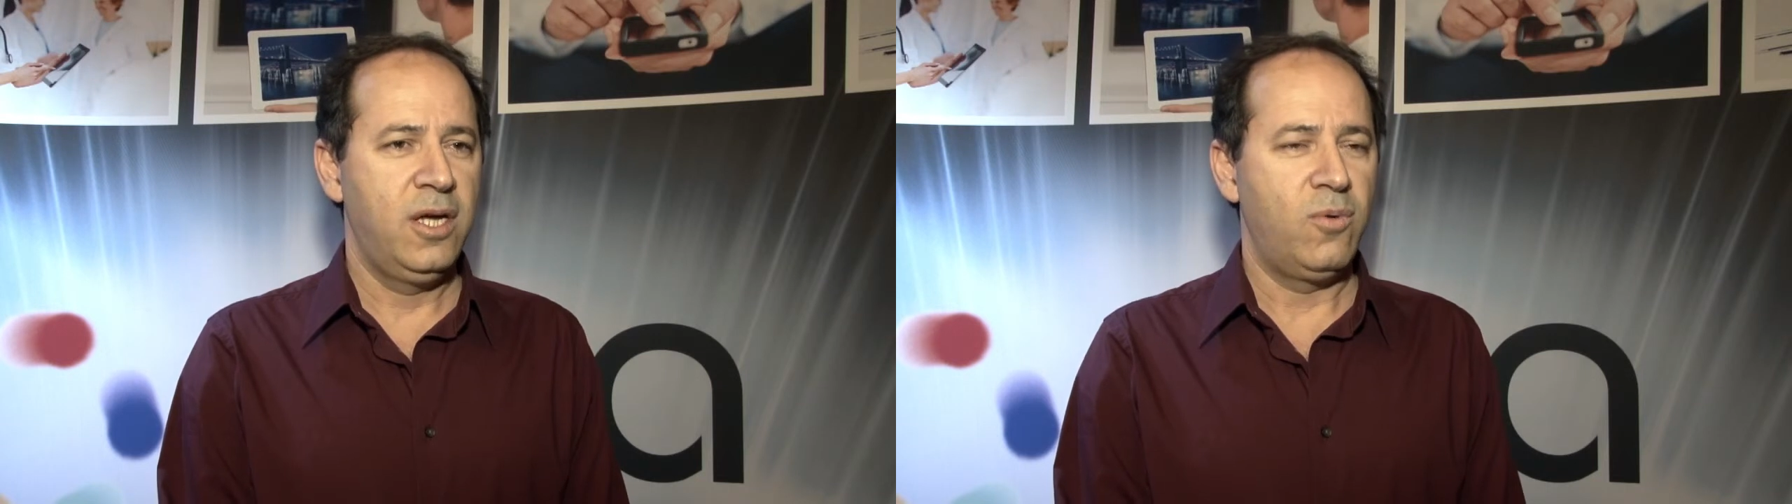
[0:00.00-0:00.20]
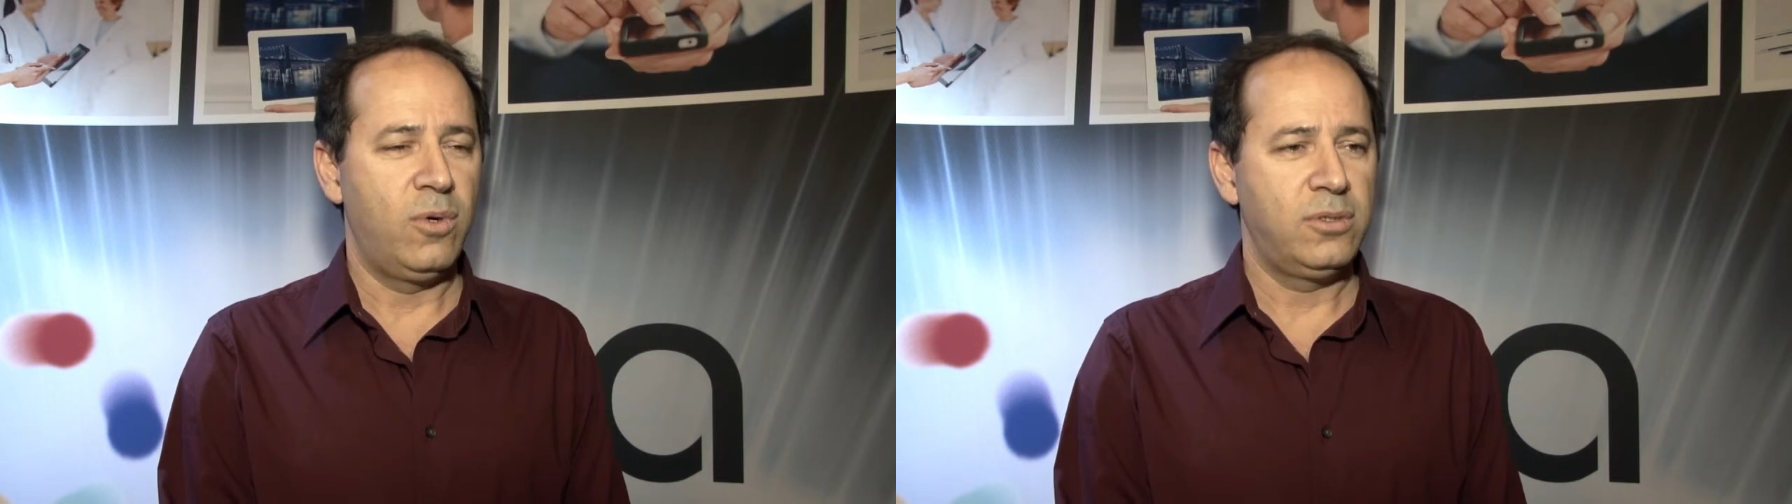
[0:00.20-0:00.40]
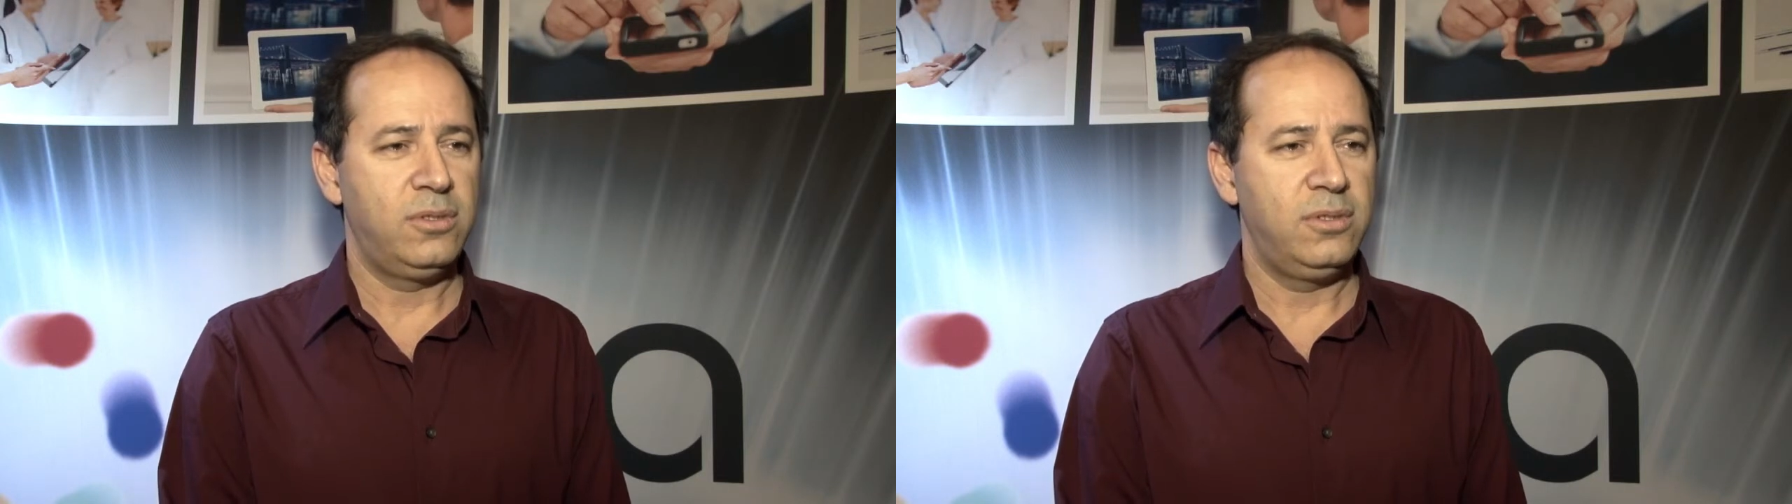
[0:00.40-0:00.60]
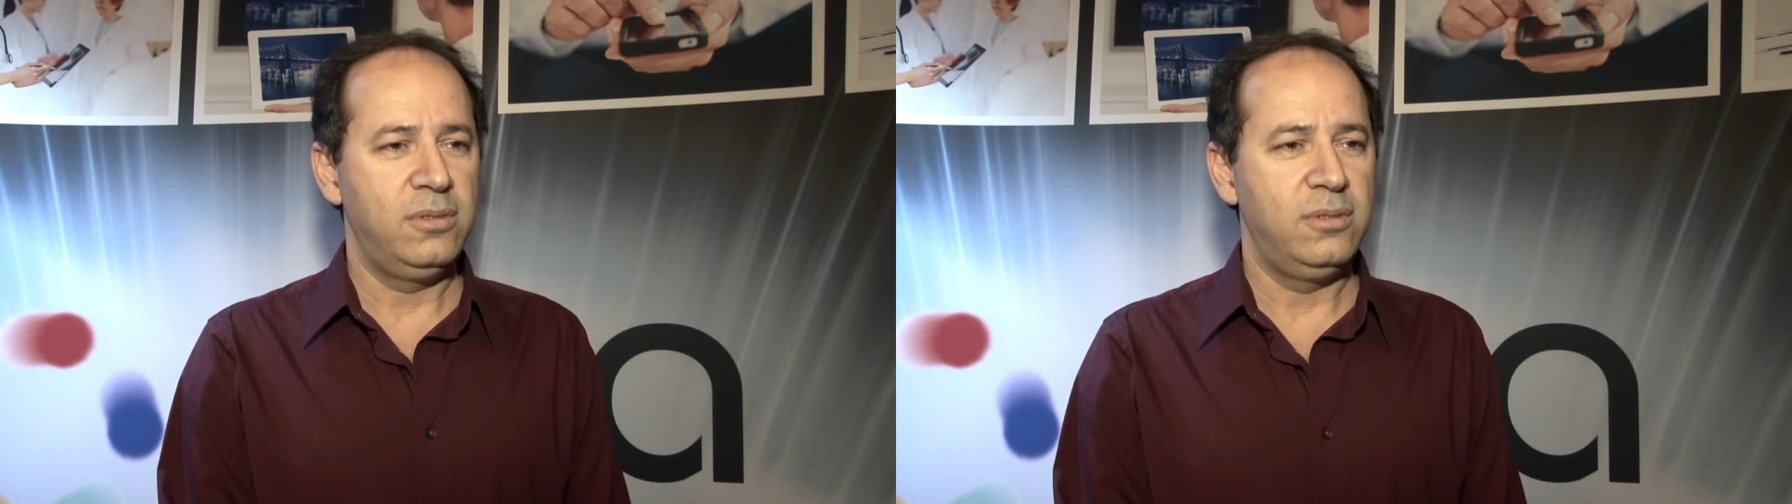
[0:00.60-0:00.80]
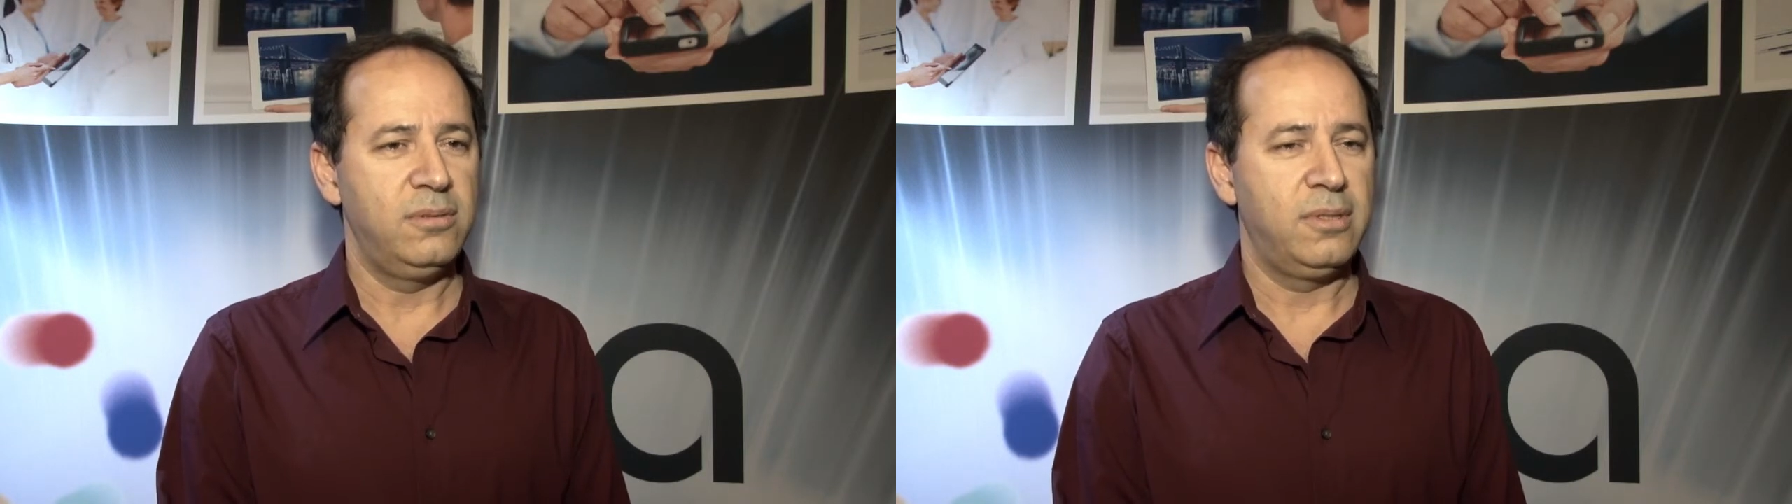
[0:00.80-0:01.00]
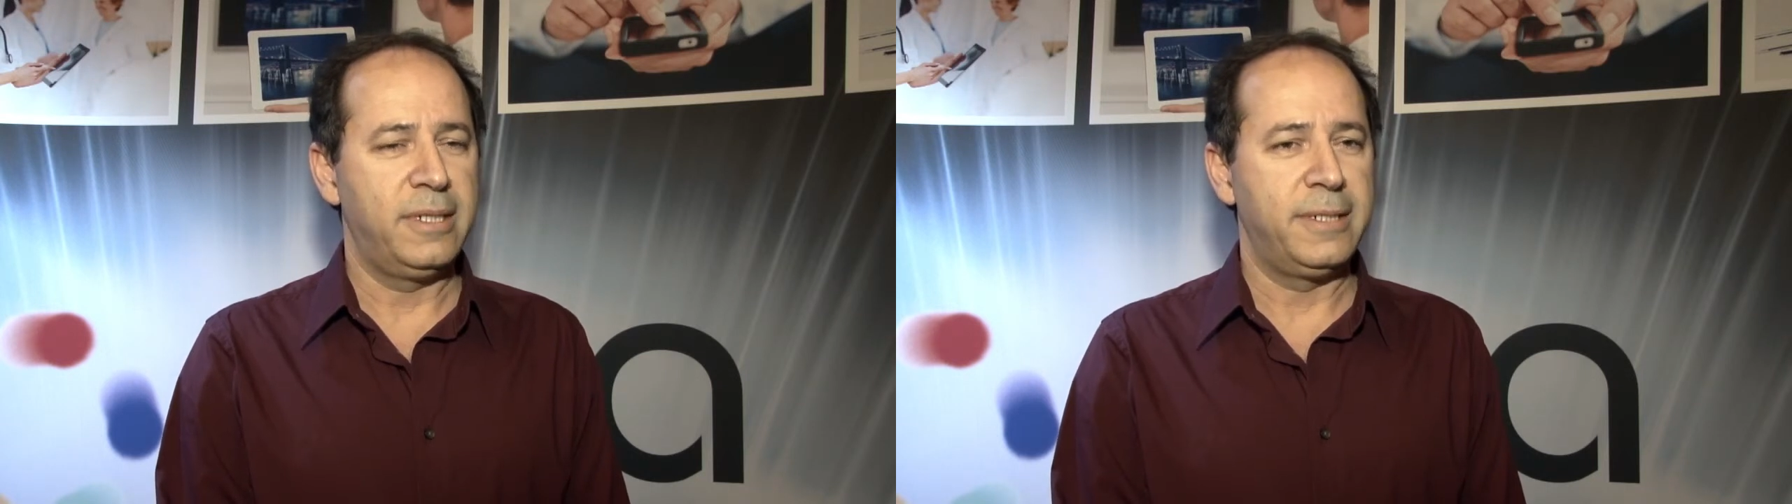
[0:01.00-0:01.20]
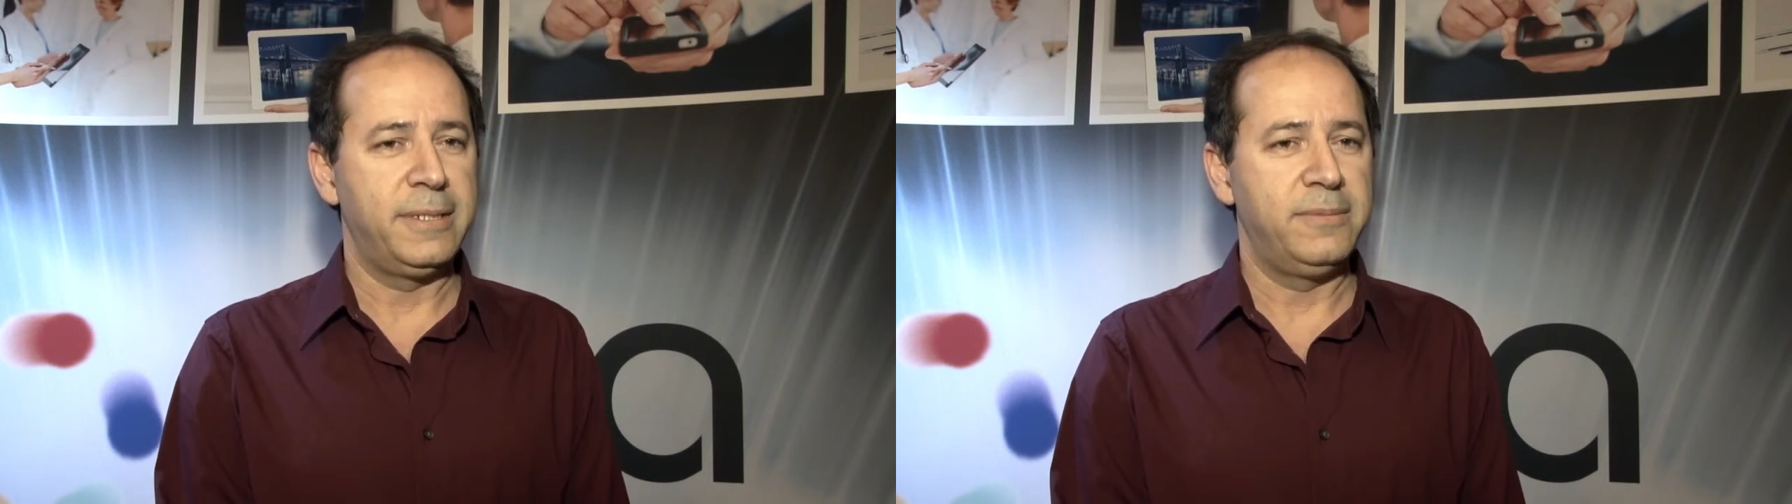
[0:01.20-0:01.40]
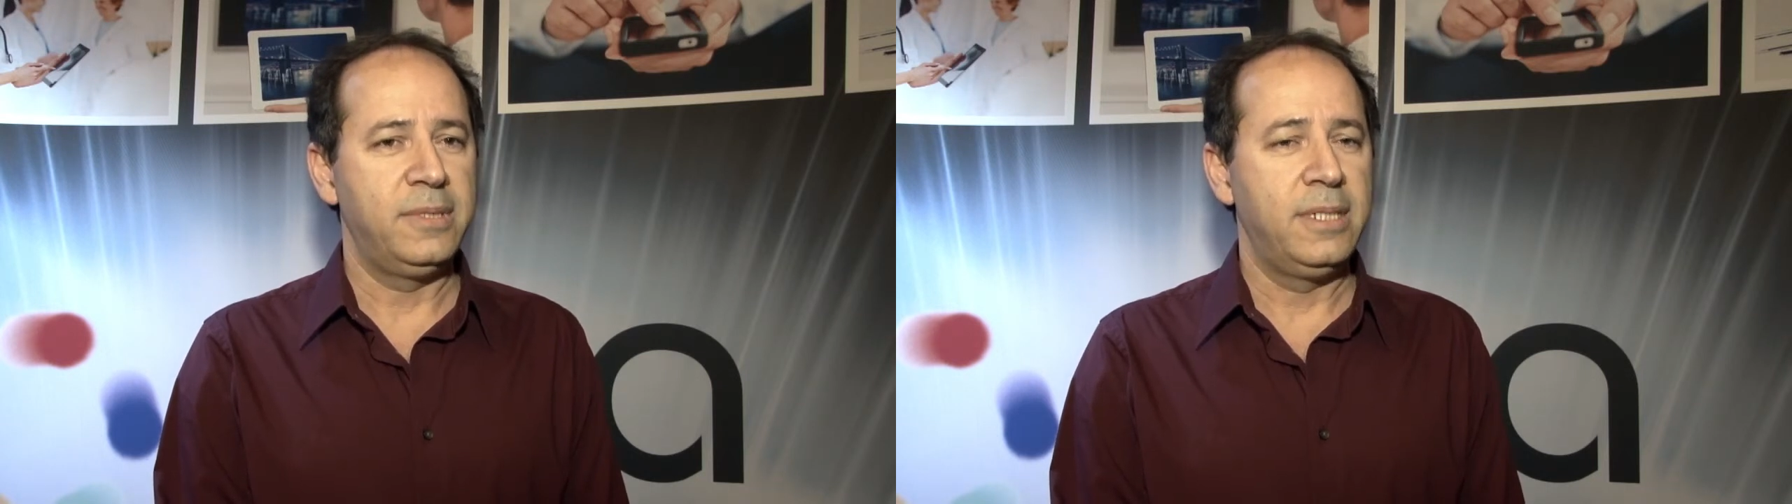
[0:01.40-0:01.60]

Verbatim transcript: want to uh,